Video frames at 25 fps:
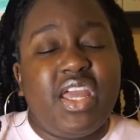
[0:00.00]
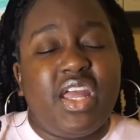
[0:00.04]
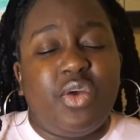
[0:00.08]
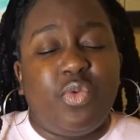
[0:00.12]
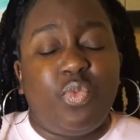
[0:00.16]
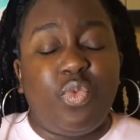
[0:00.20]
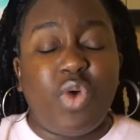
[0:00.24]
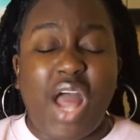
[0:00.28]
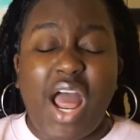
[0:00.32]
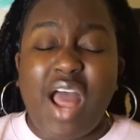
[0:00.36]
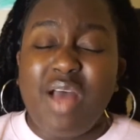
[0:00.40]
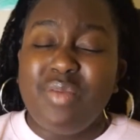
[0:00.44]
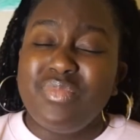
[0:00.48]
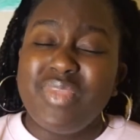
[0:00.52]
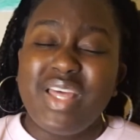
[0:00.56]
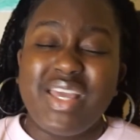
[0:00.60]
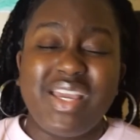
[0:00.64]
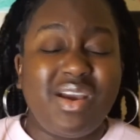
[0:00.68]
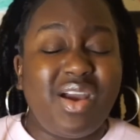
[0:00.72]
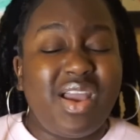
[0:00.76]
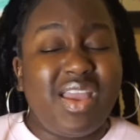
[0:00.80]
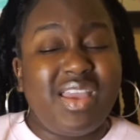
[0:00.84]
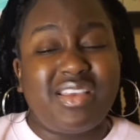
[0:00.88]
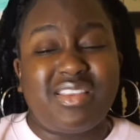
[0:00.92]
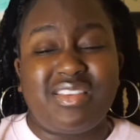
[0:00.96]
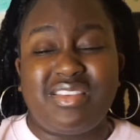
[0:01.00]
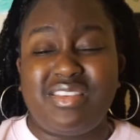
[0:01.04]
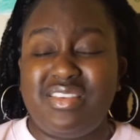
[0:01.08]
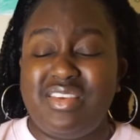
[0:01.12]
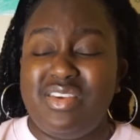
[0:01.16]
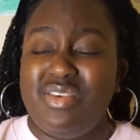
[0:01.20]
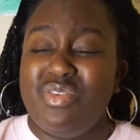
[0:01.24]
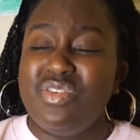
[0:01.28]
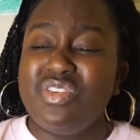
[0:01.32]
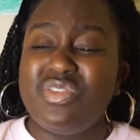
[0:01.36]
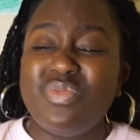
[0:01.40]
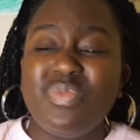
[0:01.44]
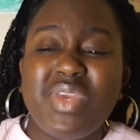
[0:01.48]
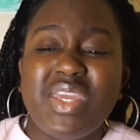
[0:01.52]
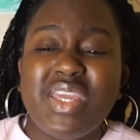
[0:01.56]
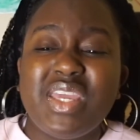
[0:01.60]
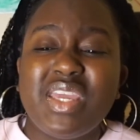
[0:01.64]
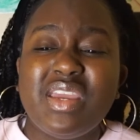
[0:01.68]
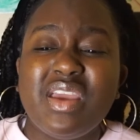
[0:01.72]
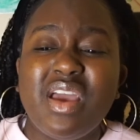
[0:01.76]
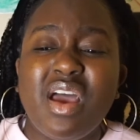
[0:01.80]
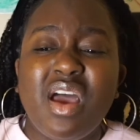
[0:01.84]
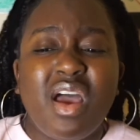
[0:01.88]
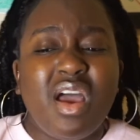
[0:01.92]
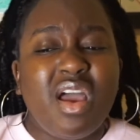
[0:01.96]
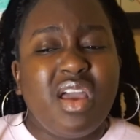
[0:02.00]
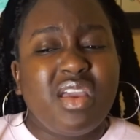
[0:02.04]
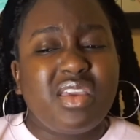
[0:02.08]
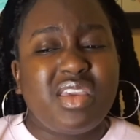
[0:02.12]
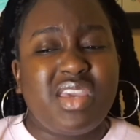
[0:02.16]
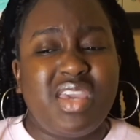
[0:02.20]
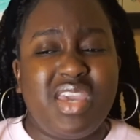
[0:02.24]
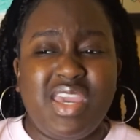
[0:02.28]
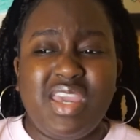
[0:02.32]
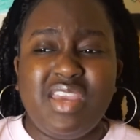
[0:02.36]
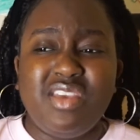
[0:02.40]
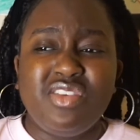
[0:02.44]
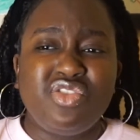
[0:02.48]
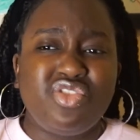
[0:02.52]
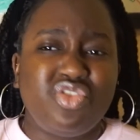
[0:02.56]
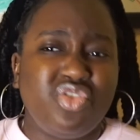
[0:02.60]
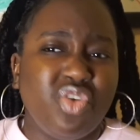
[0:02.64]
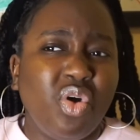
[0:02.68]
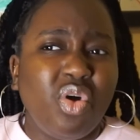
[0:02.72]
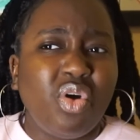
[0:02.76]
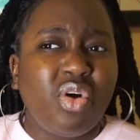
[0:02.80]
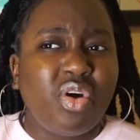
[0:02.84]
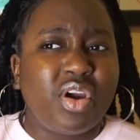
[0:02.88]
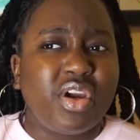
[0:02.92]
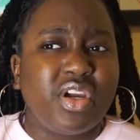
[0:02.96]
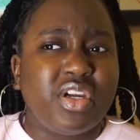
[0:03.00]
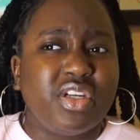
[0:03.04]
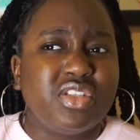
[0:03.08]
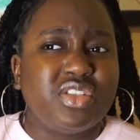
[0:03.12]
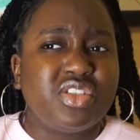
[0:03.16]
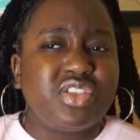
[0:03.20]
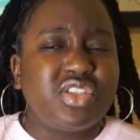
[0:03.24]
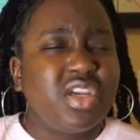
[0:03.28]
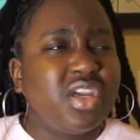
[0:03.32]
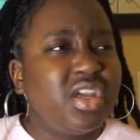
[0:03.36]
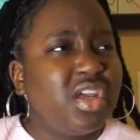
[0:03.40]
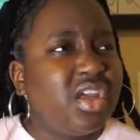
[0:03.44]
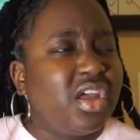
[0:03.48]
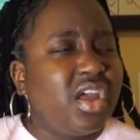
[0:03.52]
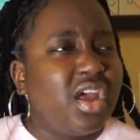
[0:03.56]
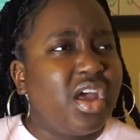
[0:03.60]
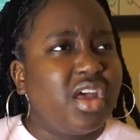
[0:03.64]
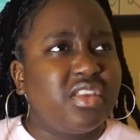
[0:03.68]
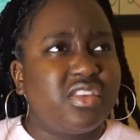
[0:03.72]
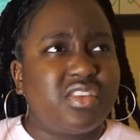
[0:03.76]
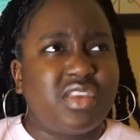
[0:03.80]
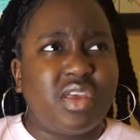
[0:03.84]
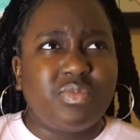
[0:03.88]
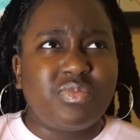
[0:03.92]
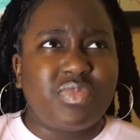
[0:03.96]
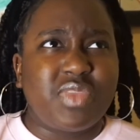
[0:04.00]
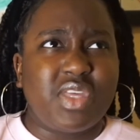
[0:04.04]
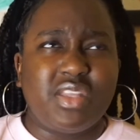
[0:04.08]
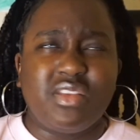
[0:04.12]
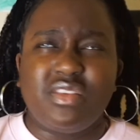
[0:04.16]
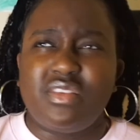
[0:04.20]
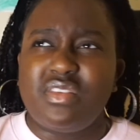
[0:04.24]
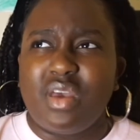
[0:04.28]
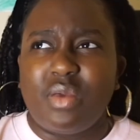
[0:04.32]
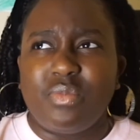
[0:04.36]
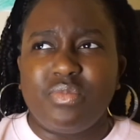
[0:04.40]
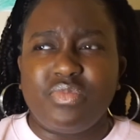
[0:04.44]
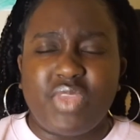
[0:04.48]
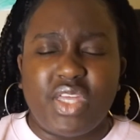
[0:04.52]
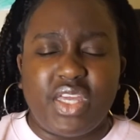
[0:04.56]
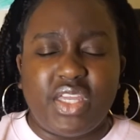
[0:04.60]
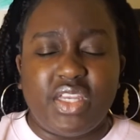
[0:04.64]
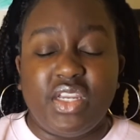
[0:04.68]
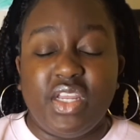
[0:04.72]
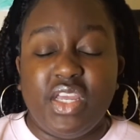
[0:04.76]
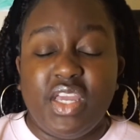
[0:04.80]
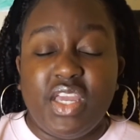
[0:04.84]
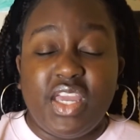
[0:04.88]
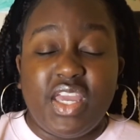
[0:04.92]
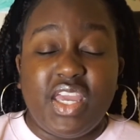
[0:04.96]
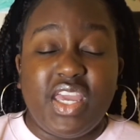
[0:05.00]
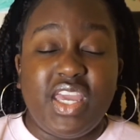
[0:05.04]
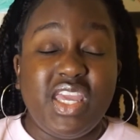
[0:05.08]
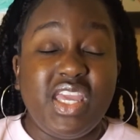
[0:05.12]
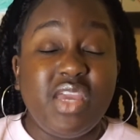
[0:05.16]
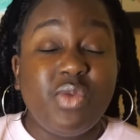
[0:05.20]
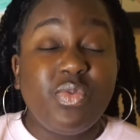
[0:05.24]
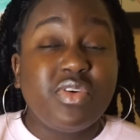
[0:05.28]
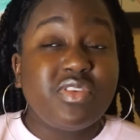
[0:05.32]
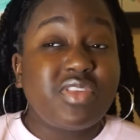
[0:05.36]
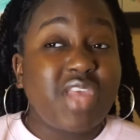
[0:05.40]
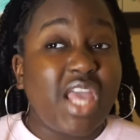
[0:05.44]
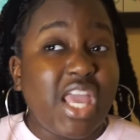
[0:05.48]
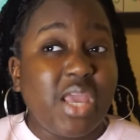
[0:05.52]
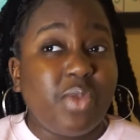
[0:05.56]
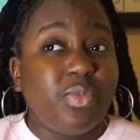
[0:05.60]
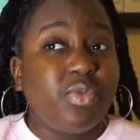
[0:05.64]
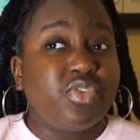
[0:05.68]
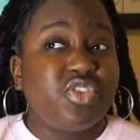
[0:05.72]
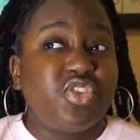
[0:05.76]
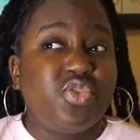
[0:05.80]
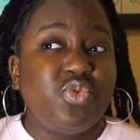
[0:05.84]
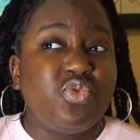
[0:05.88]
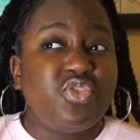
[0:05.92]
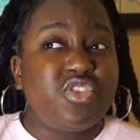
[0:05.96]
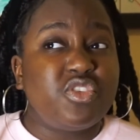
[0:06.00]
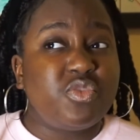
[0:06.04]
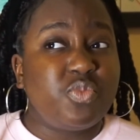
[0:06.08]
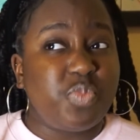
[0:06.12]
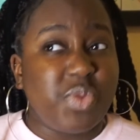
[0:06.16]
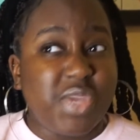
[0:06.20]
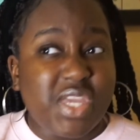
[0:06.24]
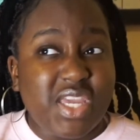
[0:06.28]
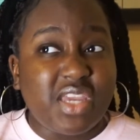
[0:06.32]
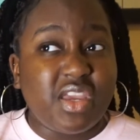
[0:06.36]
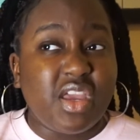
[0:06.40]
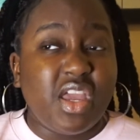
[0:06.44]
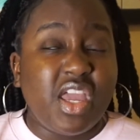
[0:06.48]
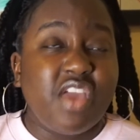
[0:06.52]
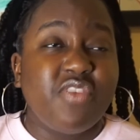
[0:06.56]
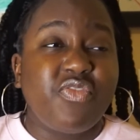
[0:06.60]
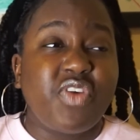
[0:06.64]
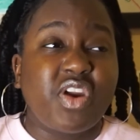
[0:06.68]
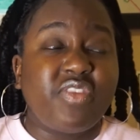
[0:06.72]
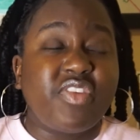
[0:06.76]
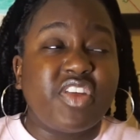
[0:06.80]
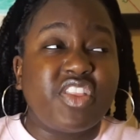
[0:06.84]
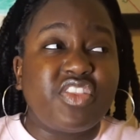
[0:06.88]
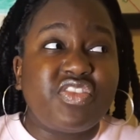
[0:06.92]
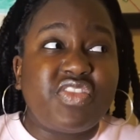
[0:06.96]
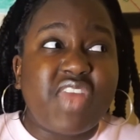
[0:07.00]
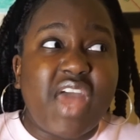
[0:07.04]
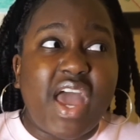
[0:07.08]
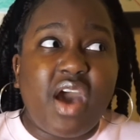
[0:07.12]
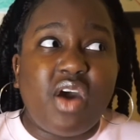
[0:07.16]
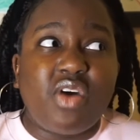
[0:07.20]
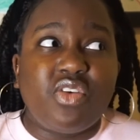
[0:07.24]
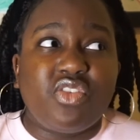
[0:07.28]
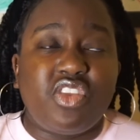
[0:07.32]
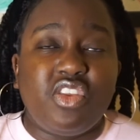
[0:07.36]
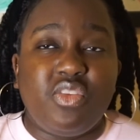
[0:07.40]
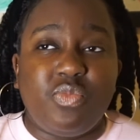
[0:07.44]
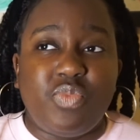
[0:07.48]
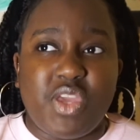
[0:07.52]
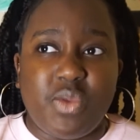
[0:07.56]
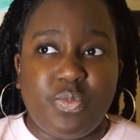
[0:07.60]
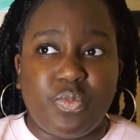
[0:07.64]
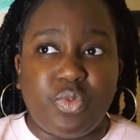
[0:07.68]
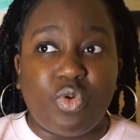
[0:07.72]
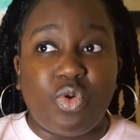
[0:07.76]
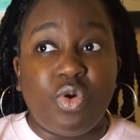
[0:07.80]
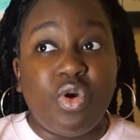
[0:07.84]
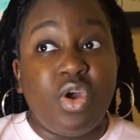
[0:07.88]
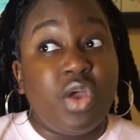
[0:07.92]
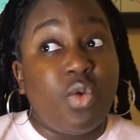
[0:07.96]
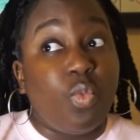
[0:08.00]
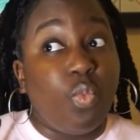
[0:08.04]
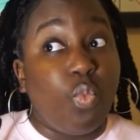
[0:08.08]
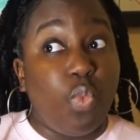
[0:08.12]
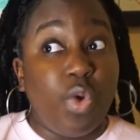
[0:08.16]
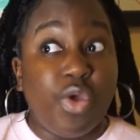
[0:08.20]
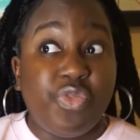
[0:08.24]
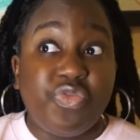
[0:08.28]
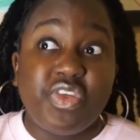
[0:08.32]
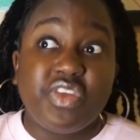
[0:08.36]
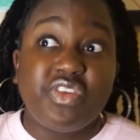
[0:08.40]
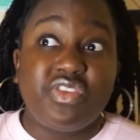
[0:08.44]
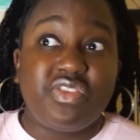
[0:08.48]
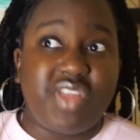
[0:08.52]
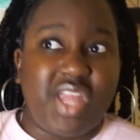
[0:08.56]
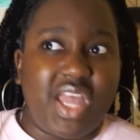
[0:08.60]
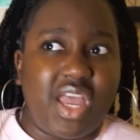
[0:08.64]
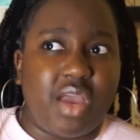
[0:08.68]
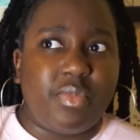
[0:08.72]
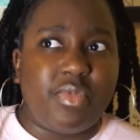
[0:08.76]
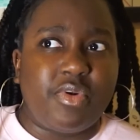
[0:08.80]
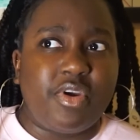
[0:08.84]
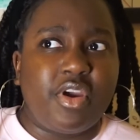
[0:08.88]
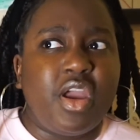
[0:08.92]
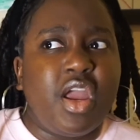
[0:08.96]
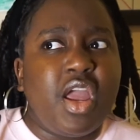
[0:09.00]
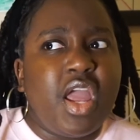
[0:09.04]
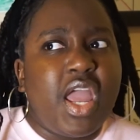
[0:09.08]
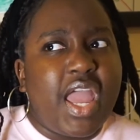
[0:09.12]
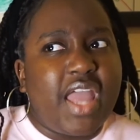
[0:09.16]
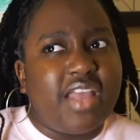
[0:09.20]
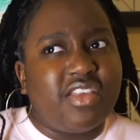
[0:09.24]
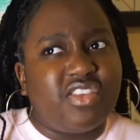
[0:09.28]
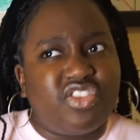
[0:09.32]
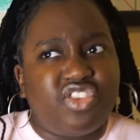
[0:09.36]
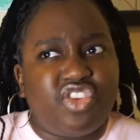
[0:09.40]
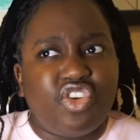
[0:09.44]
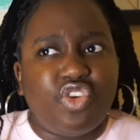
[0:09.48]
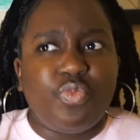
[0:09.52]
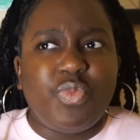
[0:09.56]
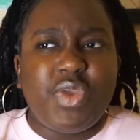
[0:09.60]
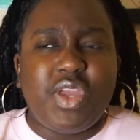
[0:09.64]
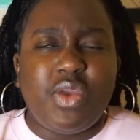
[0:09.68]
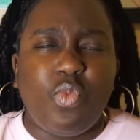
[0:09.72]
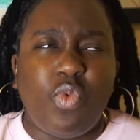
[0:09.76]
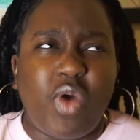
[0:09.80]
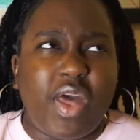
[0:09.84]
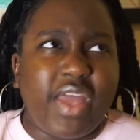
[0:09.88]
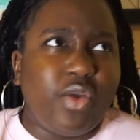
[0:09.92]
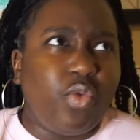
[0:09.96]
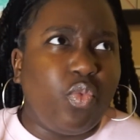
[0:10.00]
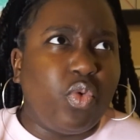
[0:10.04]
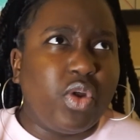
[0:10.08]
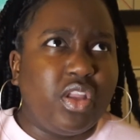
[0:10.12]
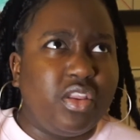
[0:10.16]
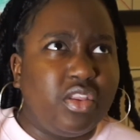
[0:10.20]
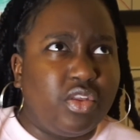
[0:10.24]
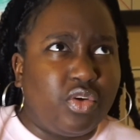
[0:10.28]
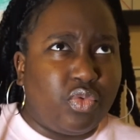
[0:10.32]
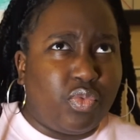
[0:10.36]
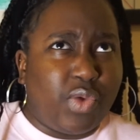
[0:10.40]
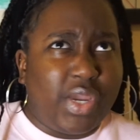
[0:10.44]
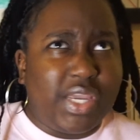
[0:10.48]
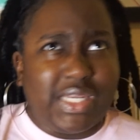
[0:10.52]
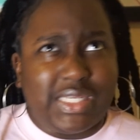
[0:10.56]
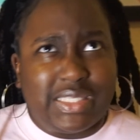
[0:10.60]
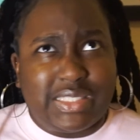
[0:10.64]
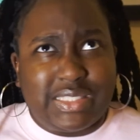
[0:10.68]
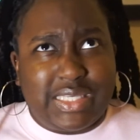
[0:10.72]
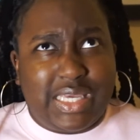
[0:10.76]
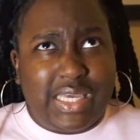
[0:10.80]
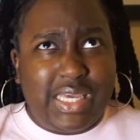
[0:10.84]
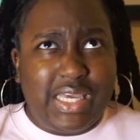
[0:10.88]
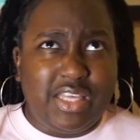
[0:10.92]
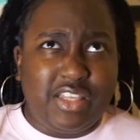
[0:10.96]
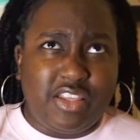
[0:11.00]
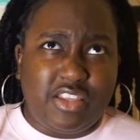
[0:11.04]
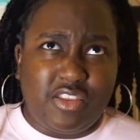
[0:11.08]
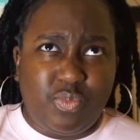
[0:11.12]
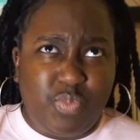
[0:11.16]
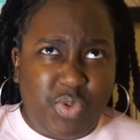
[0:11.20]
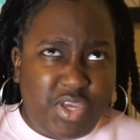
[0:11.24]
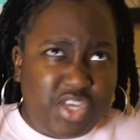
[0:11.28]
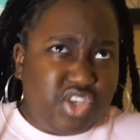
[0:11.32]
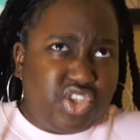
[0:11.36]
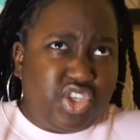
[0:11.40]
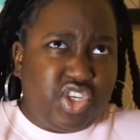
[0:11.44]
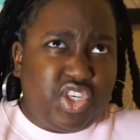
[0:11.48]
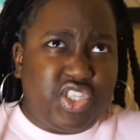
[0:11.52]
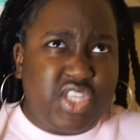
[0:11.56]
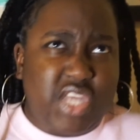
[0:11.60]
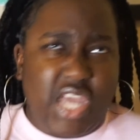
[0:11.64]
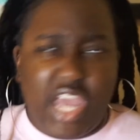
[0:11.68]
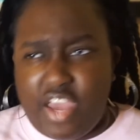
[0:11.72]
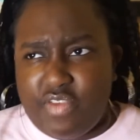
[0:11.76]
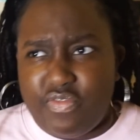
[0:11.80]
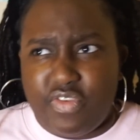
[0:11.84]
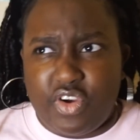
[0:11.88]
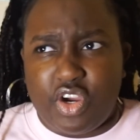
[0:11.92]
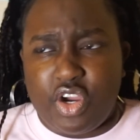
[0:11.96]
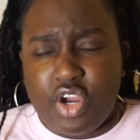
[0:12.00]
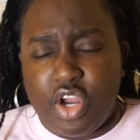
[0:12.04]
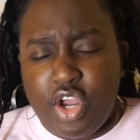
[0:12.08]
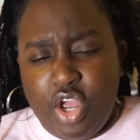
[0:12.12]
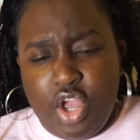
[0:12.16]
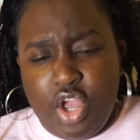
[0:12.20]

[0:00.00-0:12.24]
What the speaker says: Well, I'm like, excuse me, King George something, he was able to speak in front of 1,000 people with the stammer and still be like one of the greatest king's speeches ever.